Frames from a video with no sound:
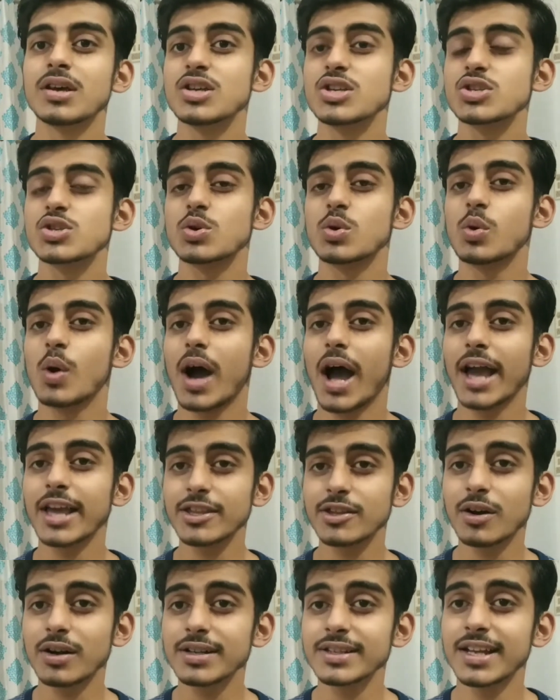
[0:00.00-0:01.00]
So I
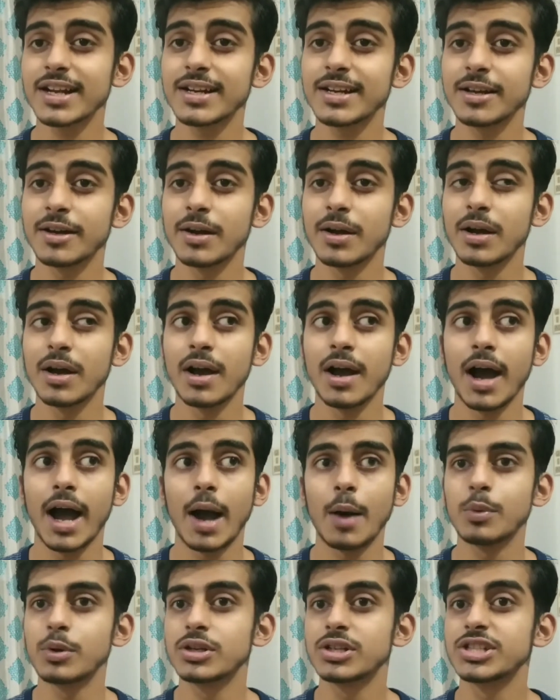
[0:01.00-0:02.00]
thought that
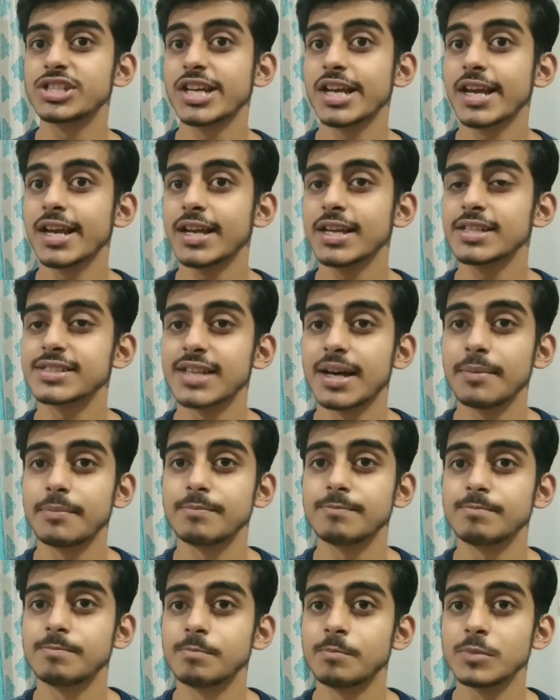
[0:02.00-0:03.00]
I would share
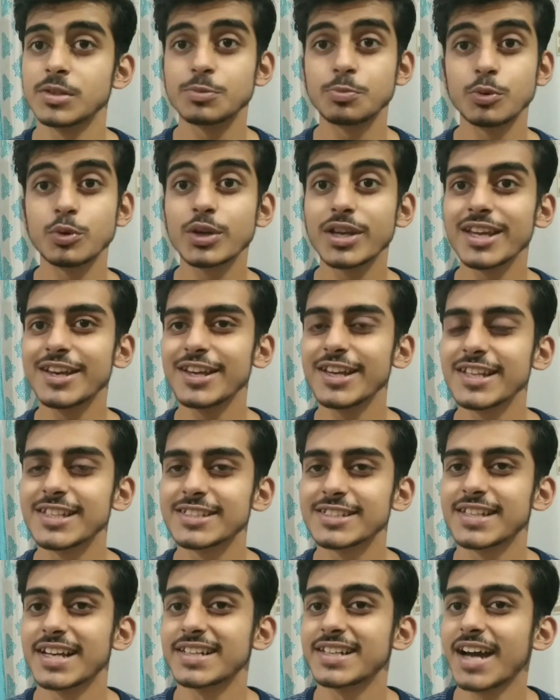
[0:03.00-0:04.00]
some spooky
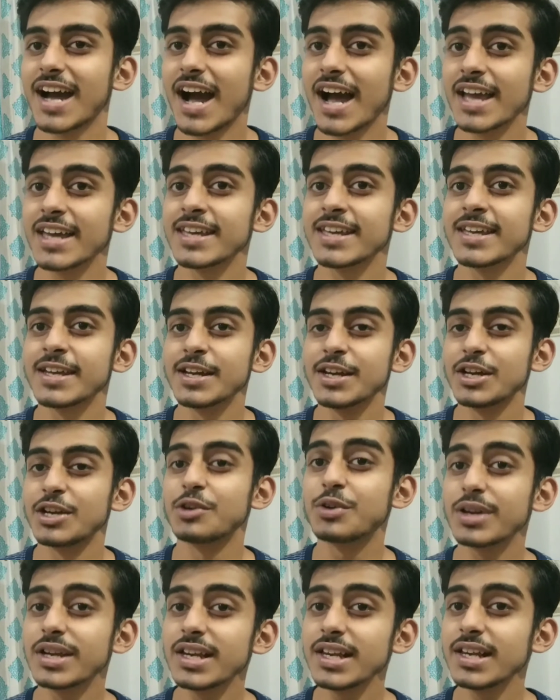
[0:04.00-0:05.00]
reads that I
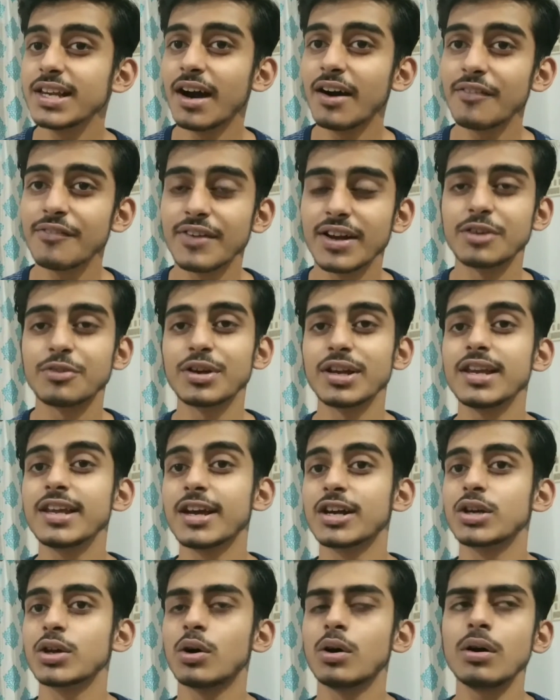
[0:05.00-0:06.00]
really love and really
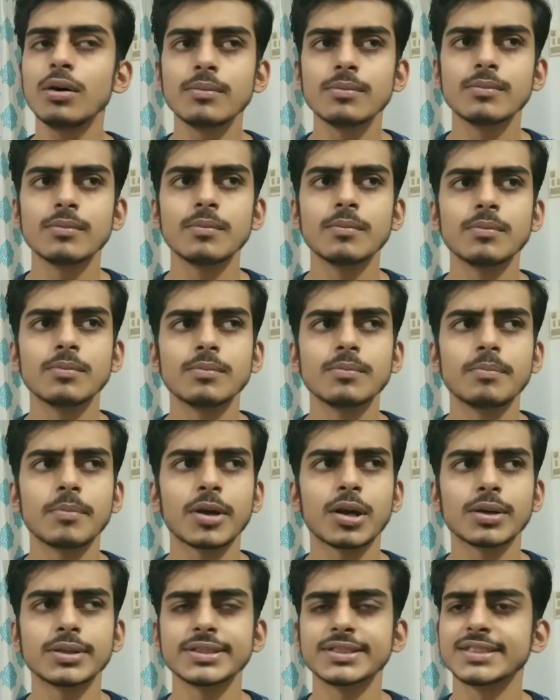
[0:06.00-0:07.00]
adore,
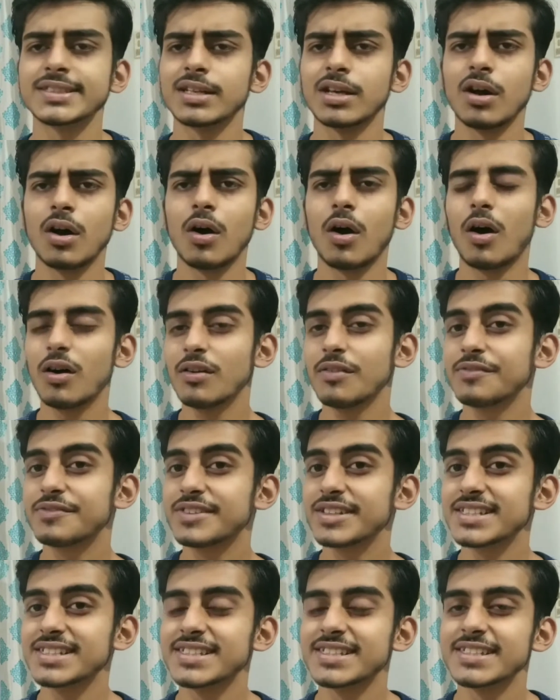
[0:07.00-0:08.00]
because all of
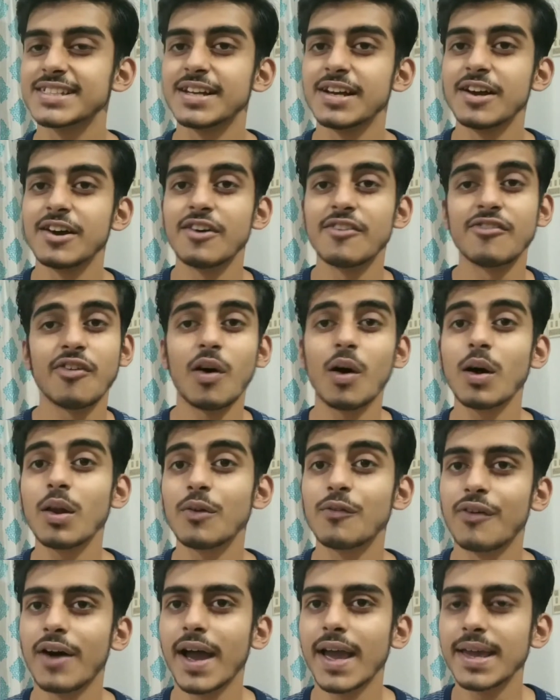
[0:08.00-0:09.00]
this
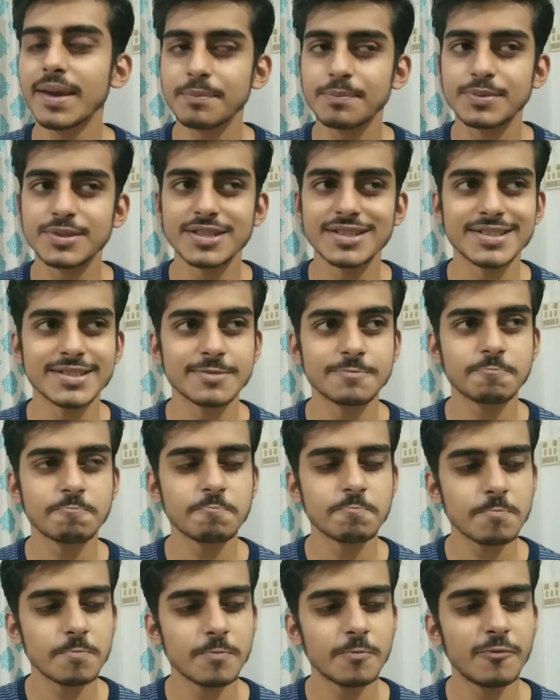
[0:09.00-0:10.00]
fall vibe just
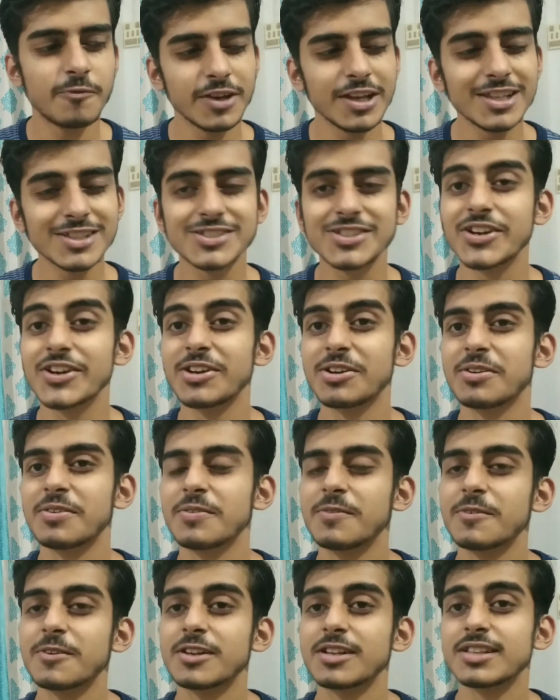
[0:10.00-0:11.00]
feels good.
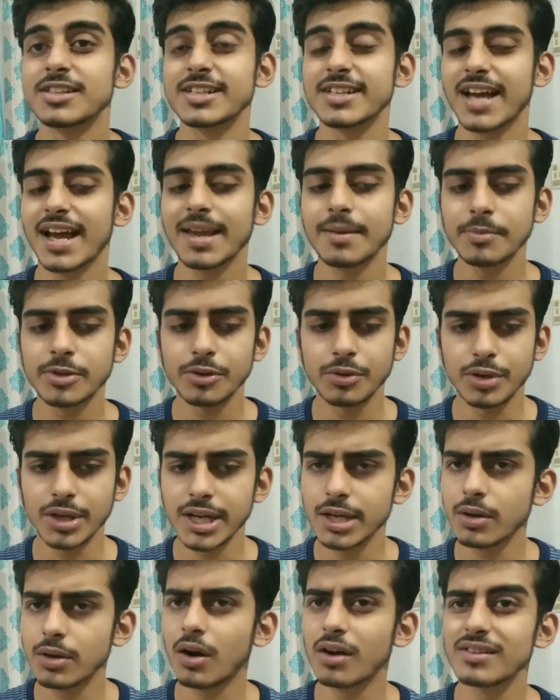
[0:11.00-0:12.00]
The time to
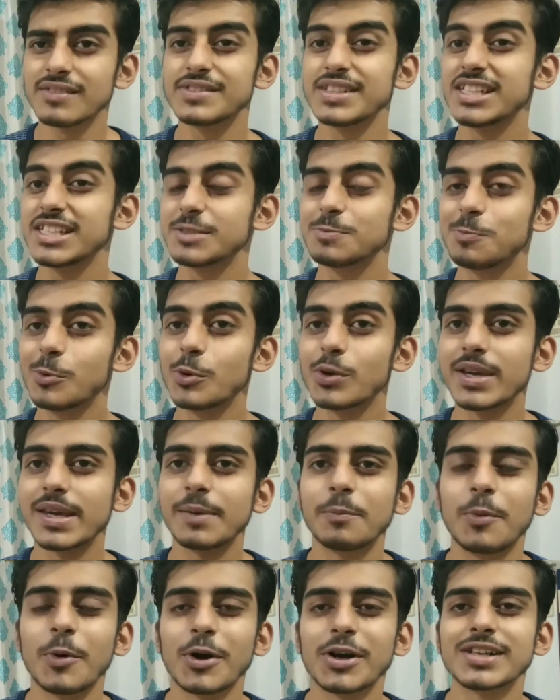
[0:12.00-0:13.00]
read all of these spooky
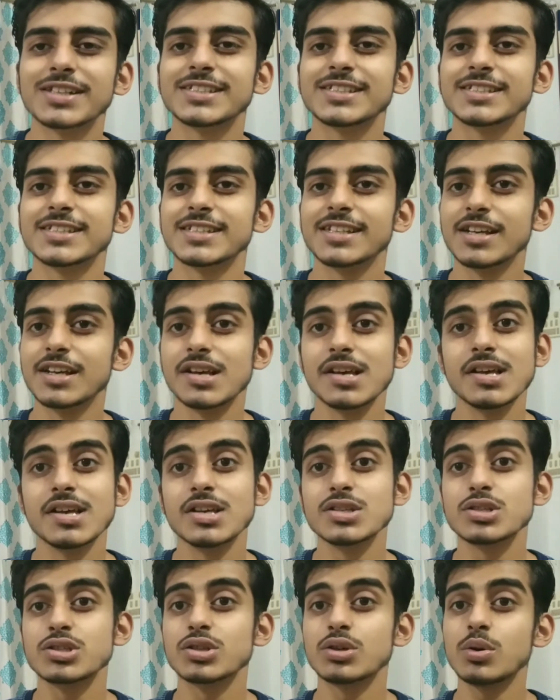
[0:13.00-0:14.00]
books.
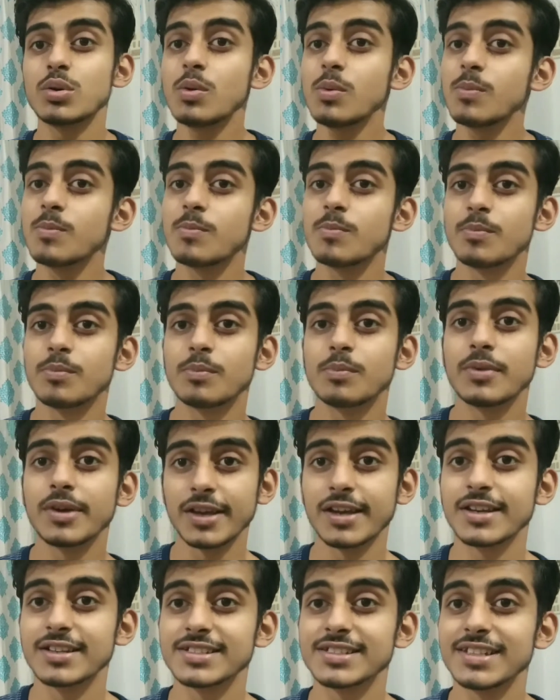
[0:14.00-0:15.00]
So
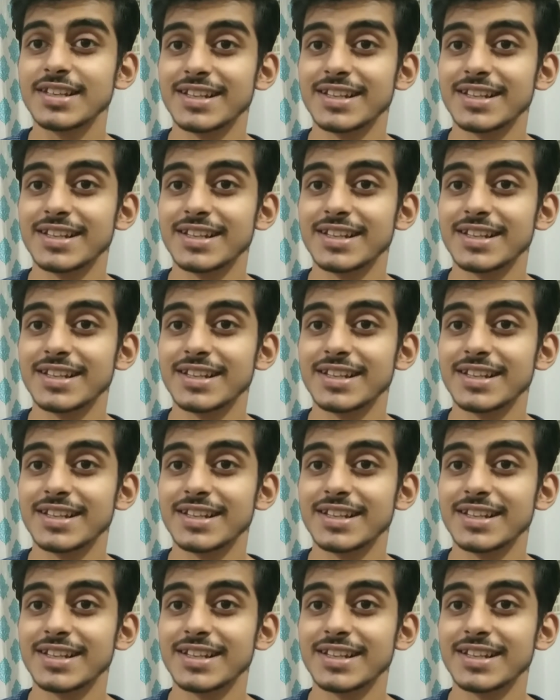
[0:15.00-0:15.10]
here's a